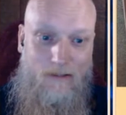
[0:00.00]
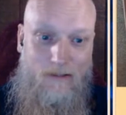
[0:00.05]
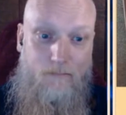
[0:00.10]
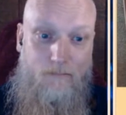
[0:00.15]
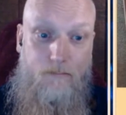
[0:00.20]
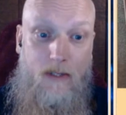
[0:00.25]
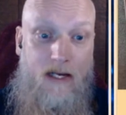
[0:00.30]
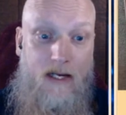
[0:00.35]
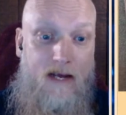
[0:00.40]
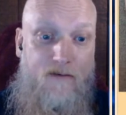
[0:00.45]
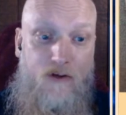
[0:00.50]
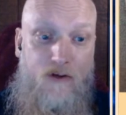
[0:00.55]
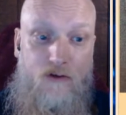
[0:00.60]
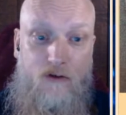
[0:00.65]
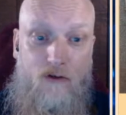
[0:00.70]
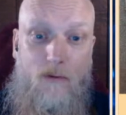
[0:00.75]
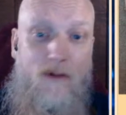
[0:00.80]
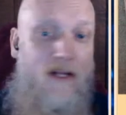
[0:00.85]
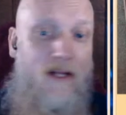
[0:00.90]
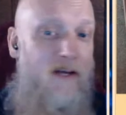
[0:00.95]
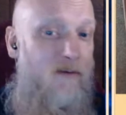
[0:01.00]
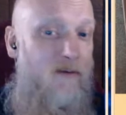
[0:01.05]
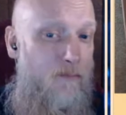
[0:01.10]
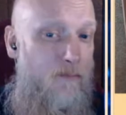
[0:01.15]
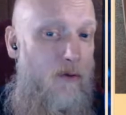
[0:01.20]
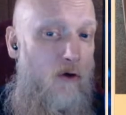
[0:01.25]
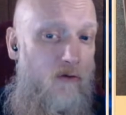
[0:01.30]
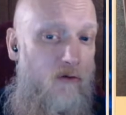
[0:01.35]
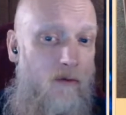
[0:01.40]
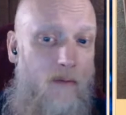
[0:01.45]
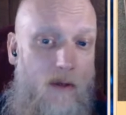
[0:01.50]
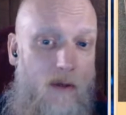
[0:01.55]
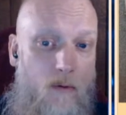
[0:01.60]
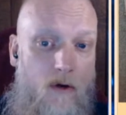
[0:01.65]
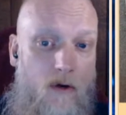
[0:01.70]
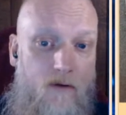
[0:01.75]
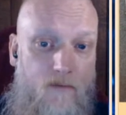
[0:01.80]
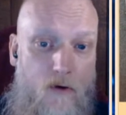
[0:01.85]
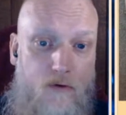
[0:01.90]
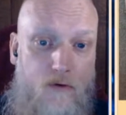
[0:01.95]
believe that some of these possibly
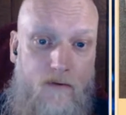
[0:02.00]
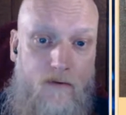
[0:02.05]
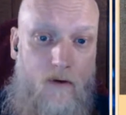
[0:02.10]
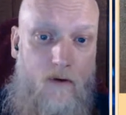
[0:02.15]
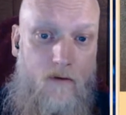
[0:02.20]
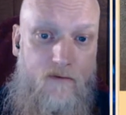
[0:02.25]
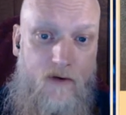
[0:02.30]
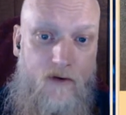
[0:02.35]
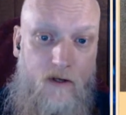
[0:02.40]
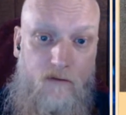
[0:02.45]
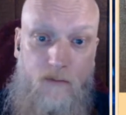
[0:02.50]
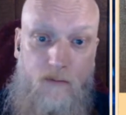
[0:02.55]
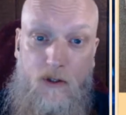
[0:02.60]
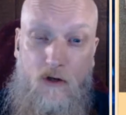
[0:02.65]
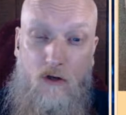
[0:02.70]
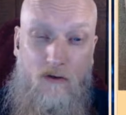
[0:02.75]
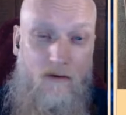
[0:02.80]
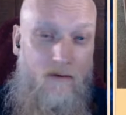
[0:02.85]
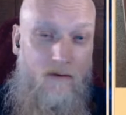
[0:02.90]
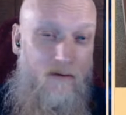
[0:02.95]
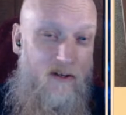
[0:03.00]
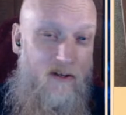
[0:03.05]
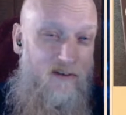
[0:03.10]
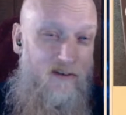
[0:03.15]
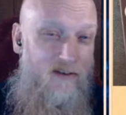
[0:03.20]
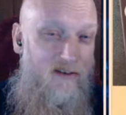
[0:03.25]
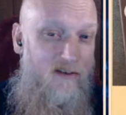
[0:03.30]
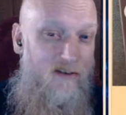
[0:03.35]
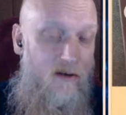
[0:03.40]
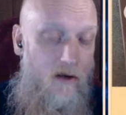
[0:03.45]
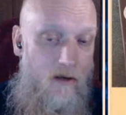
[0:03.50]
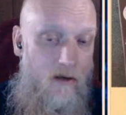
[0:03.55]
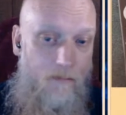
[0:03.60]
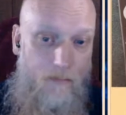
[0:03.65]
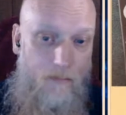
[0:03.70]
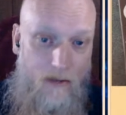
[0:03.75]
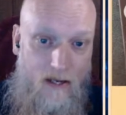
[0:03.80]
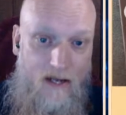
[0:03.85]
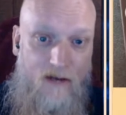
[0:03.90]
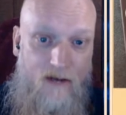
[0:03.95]
were votive offerings because of the certain
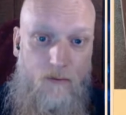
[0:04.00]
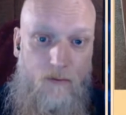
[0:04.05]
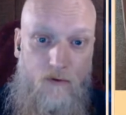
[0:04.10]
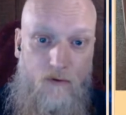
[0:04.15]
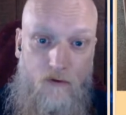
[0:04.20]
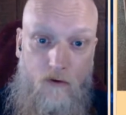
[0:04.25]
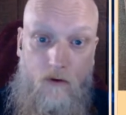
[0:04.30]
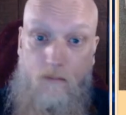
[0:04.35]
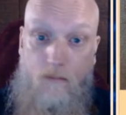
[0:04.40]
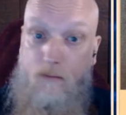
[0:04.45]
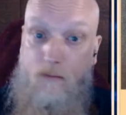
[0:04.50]
placement to them.